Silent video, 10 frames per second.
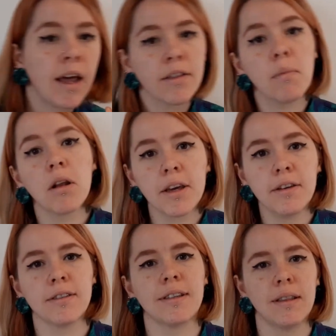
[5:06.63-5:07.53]
the
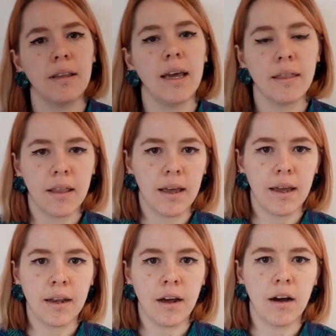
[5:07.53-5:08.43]
molecules in
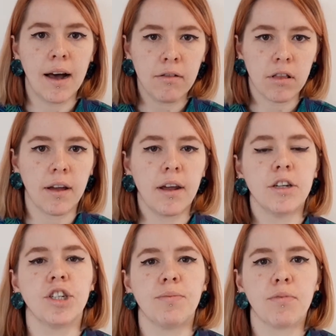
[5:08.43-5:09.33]
our alkaline
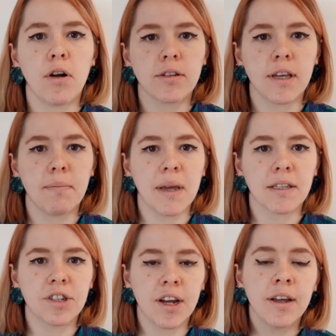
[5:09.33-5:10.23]
hydrogen peroxide
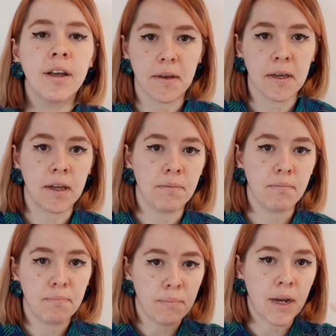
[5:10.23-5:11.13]
mixture can
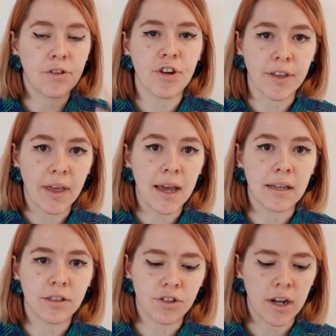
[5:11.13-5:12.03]
penetrate the hair
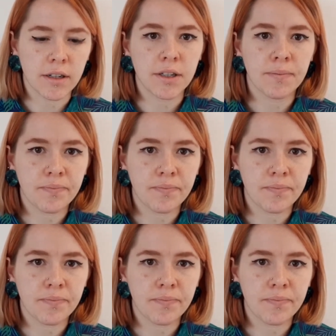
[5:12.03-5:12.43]
strand.